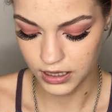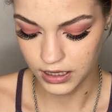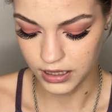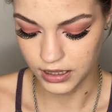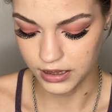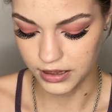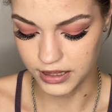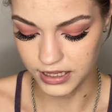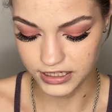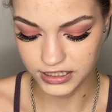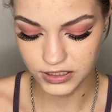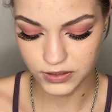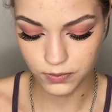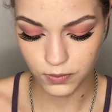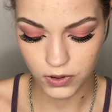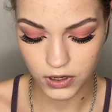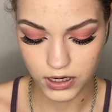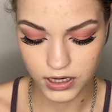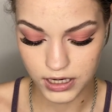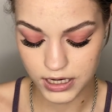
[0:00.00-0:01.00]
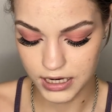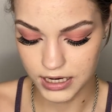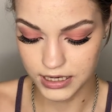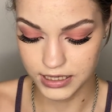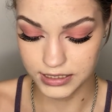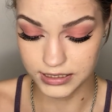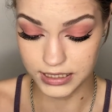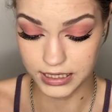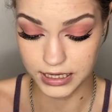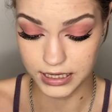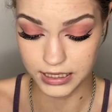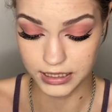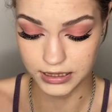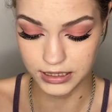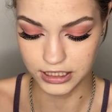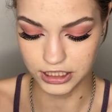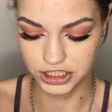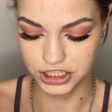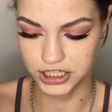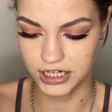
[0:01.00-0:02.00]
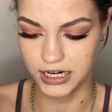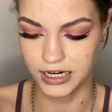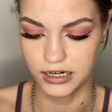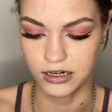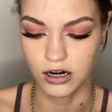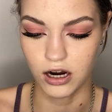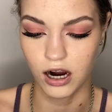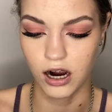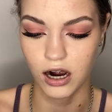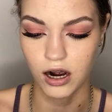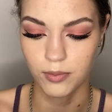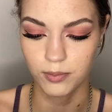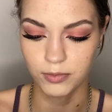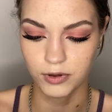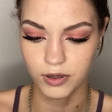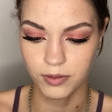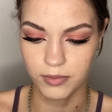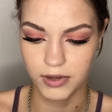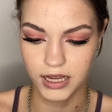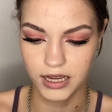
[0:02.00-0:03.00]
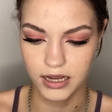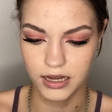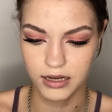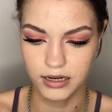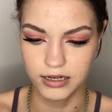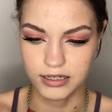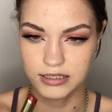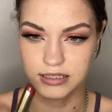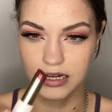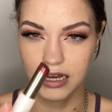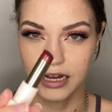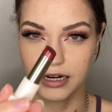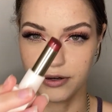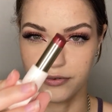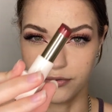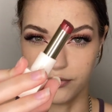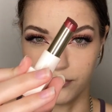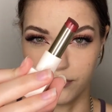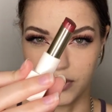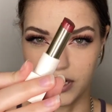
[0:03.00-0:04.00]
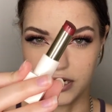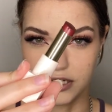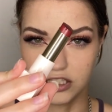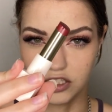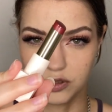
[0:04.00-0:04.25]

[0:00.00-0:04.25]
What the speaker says: This one is in the shade Compliment. It's kind of reddish